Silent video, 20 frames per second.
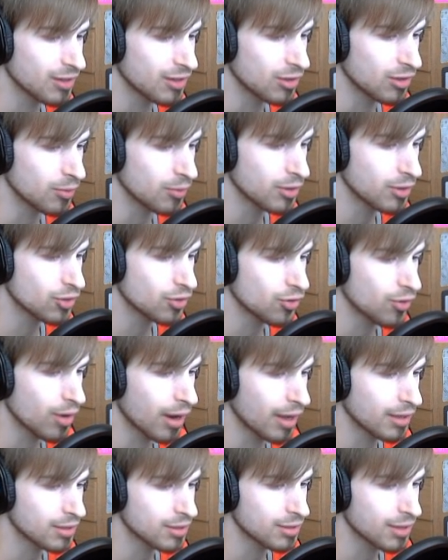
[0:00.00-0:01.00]
or which
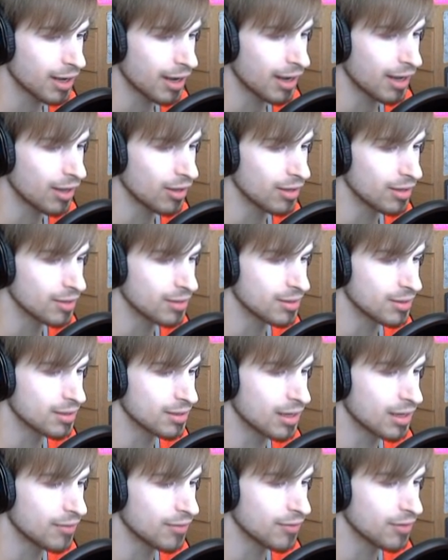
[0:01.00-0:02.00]
grass tile is the
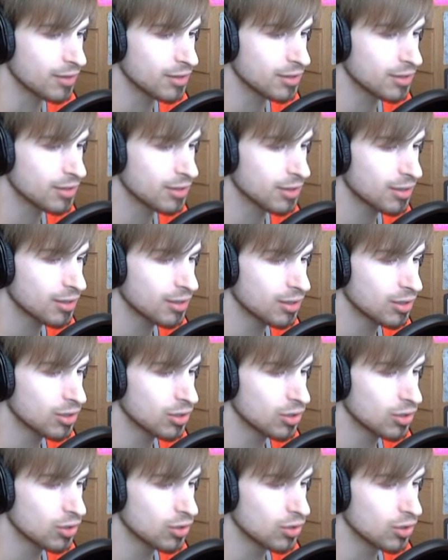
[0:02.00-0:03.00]
safest.
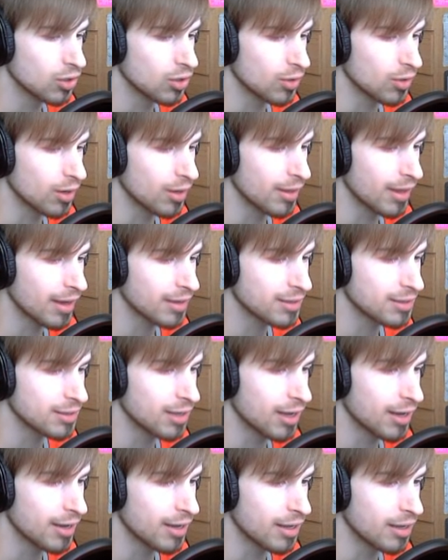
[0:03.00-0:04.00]
Okay, that's
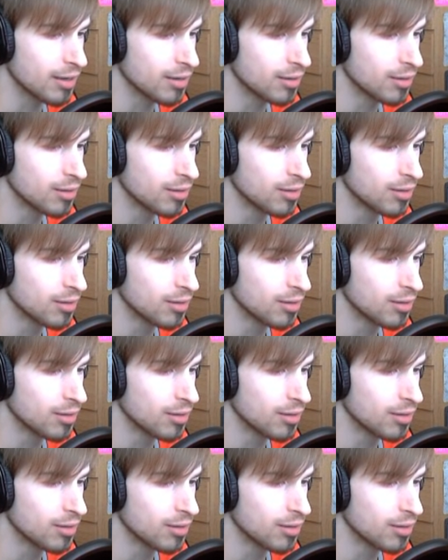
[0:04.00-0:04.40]
not it.